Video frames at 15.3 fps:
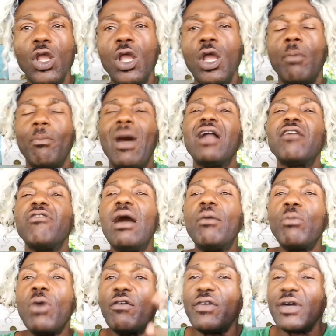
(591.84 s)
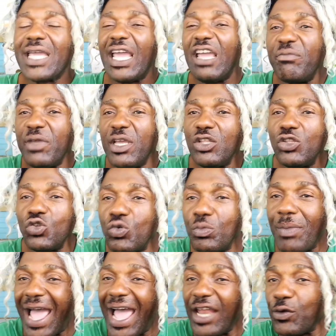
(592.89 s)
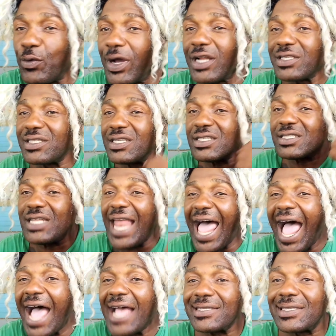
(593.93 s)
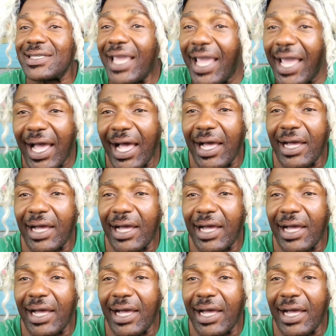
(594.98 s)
My grandmother gave me a new manual since last year.